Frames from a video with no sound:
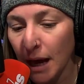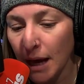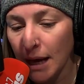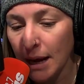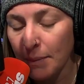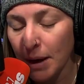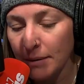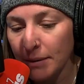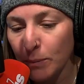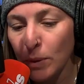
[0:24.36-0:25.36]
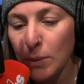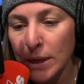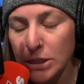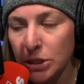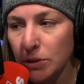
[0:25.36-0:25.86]
and I we
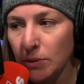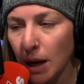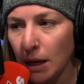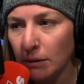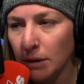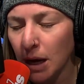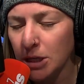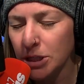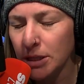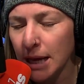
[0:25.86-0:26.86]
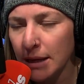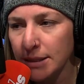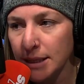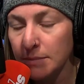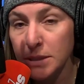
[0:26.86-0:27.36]
went to oh gosh the A
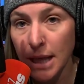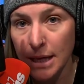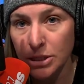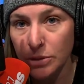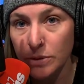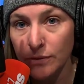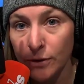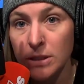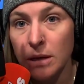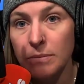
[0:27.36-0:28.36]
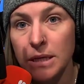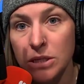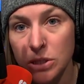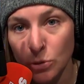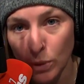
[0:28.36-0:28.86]
C Ms last year. It was the first time they
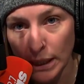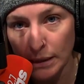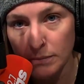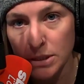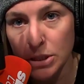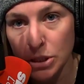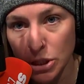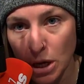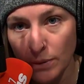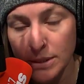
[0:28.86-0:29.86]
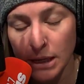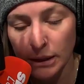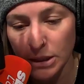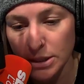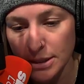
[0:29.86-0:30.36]
streamed yeah. the show. It was at
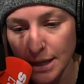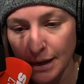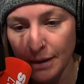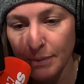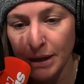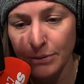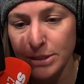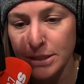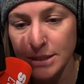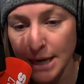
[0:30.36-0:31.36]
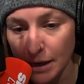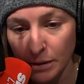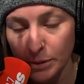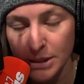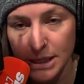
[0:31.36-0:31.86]
Allegiant Stadium, and it was
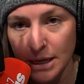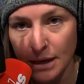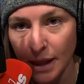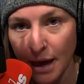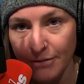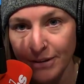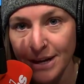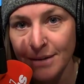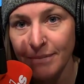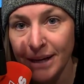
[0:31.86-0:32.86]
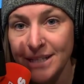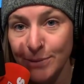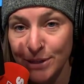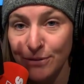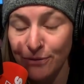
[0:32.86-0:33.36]
terrible seeing it live because
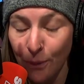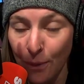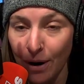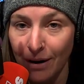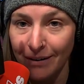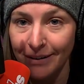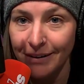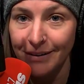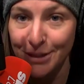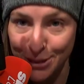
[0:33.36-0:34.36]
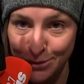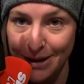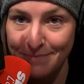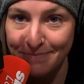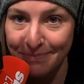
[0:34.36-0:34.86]
it was for the stream.